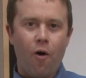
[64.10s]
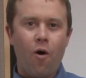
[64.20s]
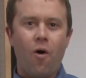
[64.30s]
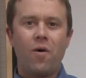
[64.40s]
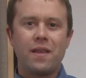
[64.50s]

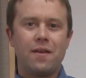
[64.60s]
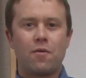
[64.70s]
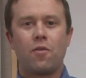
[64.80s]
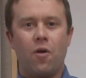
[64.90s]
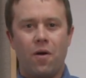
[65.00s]
all
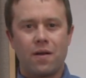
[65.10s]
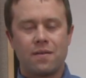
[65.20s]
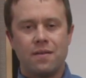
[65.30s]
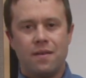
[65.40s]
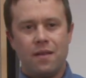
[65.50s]
year long,
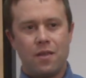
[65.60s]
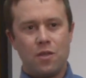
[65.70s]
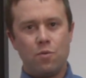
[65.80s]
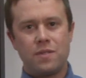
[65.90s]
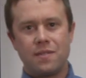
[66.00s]

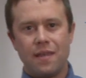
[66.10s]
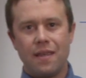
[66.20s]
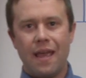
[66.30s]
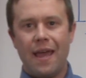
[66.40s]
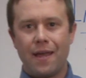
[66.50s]
you would
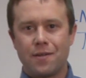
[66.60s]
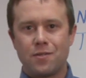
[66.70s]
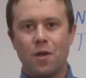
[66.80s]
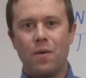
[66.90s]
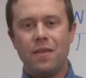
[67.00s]
see
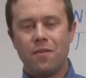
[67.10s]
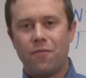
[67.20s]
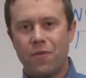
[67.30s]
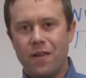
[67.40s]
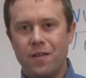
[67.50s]
eggs go in the
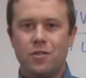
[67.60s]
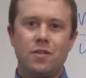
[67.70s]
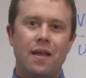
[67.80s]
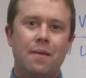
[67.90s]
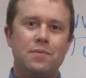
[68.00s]

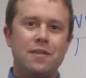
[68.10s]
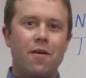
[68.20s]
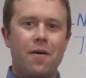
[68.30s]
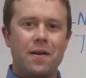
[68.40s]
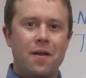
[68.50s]
fridge, empty
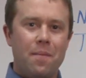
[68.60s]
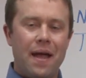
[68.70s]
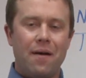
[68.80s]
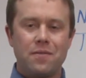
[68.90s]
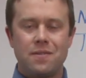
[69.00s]
carton come
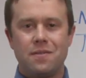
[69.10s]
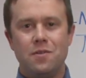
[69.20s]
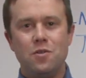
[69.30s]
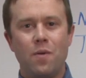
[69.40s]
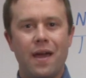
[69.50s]
out,
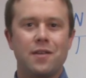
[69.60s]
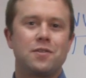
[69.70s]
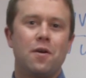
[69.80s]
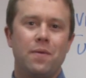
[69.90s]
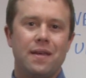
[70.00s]
new eggs
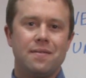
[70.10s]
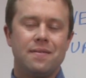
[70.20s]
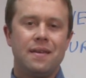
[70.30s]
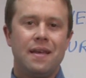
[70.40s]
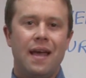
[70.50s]
go in.
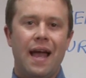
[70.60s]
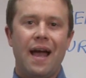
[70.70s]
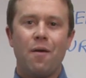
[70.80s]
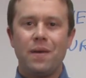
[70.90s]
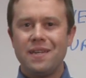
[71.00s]

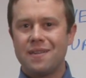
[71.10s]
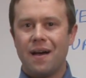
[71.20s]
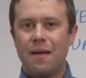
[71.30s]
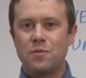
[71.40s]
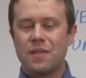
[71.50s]
How many
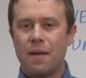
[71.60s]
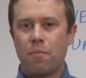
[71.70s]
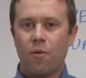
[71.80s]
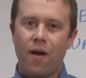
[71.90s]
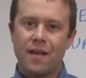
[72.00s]
times would that
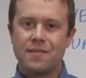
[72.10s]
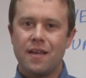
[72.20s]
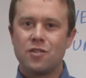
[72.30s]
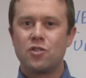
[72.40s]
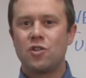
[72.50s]

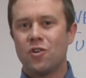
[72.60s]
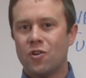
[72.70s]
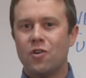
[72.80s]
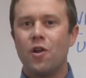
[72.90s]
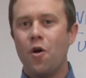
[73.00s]
process
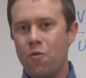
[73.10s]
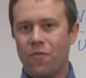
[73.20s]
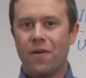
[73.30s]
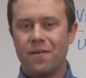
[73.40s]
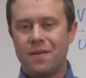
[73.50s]
turn
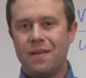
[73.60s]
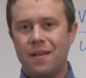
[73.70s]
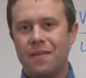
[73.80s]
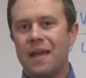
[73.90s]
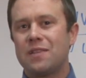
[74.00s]
over?
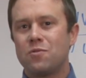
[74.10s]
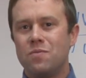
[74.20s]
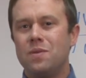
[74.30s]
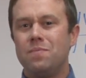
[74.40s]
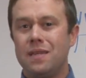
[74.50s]
That's what
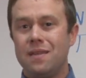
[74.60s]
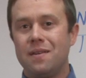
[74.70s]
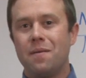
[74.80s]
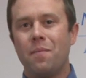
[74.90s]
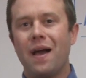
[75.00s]
we
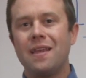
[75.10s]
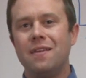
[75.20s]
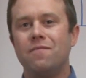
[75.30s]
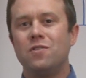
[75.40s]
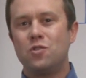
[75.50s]
mean by
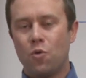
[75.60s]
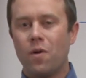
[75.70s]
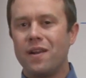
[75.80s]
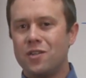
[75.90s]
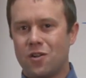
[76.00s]

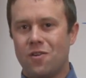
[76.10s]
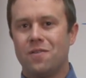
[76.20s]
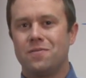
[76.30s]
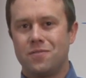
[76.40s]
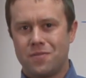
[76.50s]
inventory
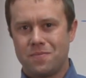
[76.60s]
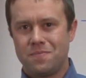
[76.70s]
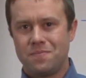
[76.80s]
turns.